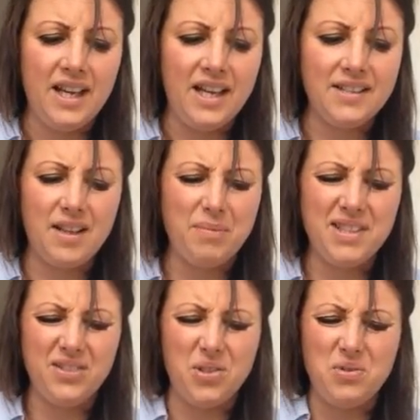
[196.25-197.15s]
I'm
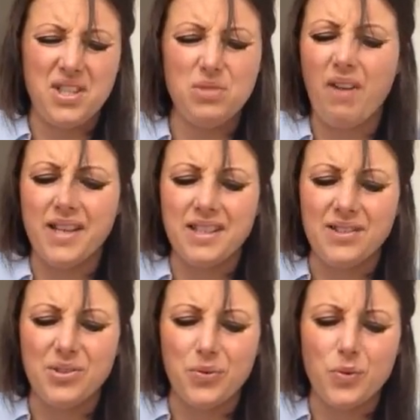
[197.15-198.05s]
still new to this writing
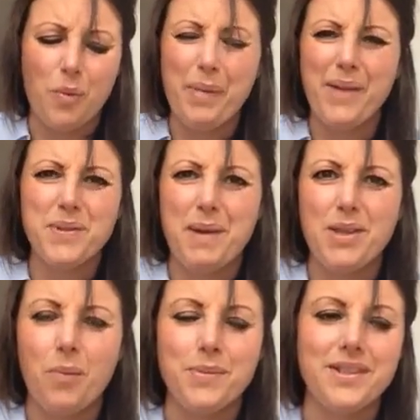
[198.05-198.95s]
stuff, so I'm bound to make
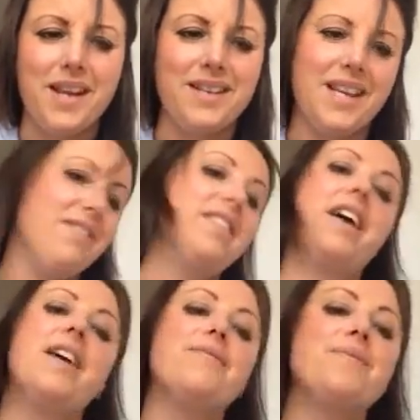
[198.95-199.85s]
the odd mistake here and
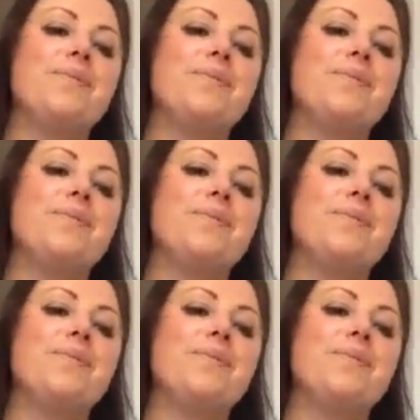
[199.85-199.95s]
there.